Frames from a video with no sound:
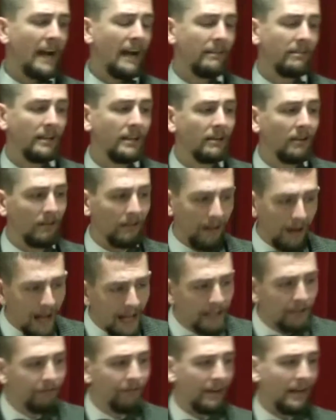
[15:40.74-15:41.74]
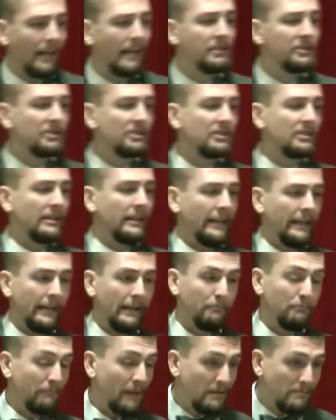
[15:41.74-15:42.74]
I think a lot of us,
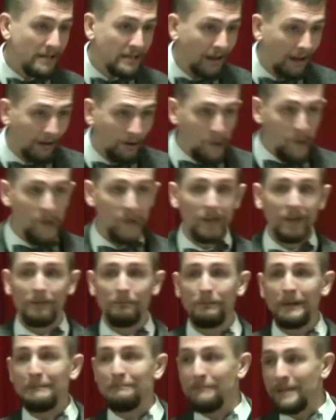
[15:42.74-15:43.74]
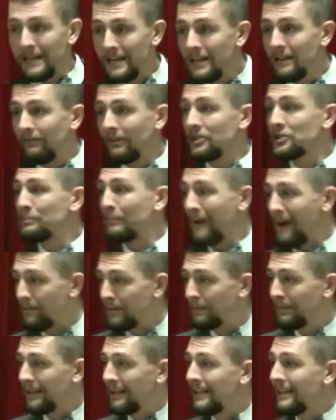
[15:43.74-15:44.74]
uh, maybe not all, but many of us
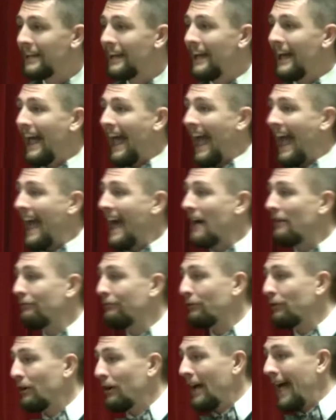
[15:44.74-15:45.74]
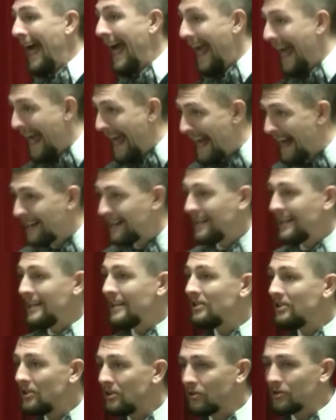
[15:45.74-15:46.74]
probably have
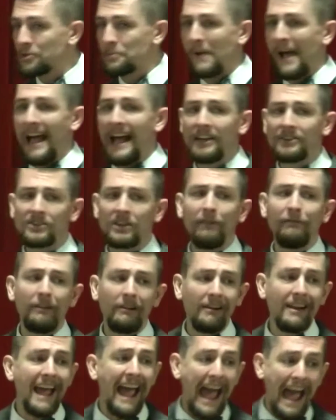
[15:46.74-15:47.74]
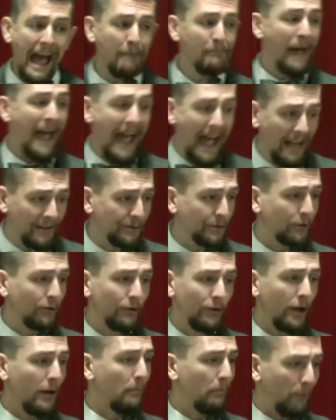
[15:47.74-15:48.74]
had in years past a very
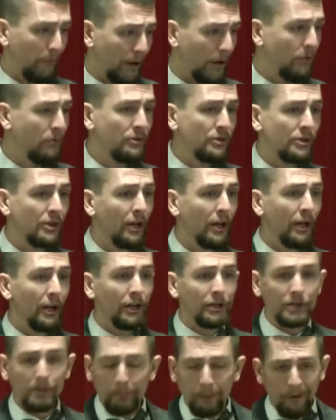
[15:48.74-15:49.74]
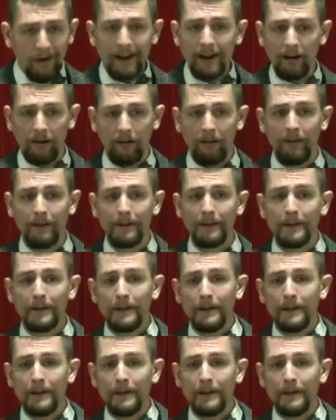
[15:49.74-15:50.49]
haphazard approach to prayer.